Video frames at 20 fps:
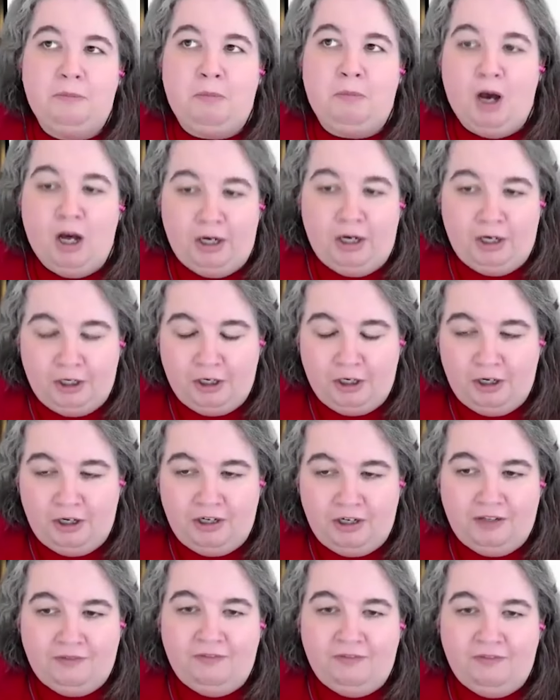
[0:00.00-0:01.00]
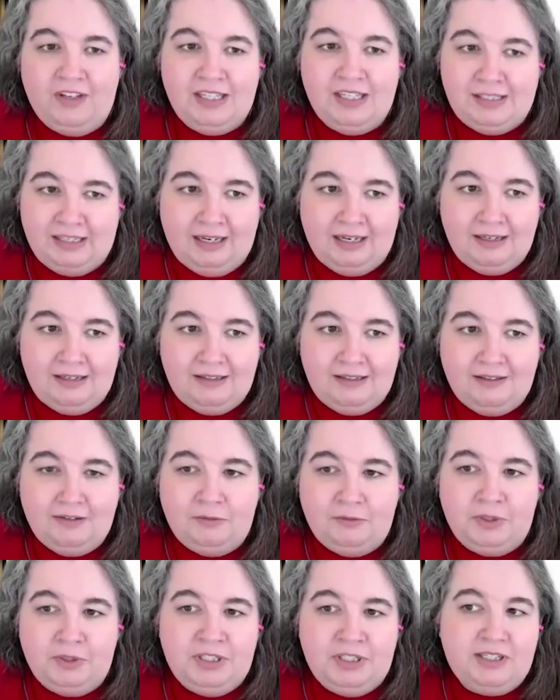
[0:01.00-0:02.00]
monitored visit
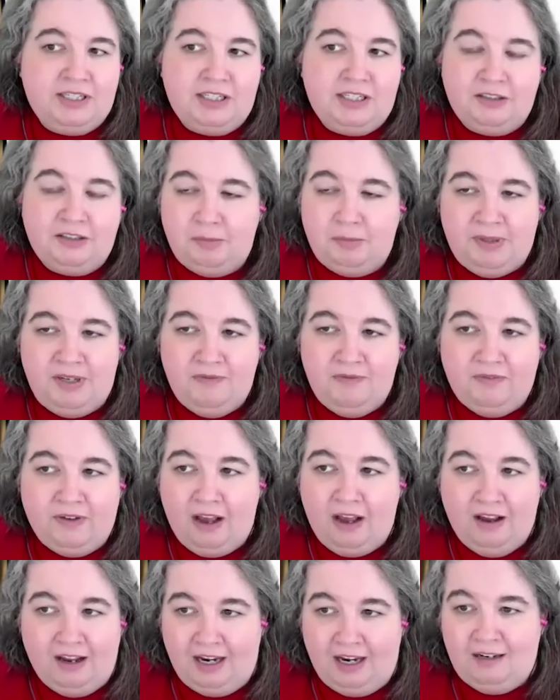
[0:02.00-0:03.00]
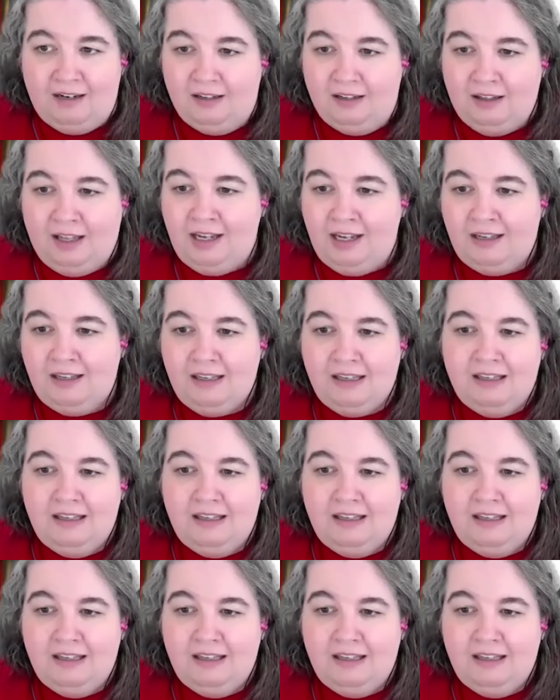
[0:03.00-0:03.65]
would still mm-hmm. be fine. Like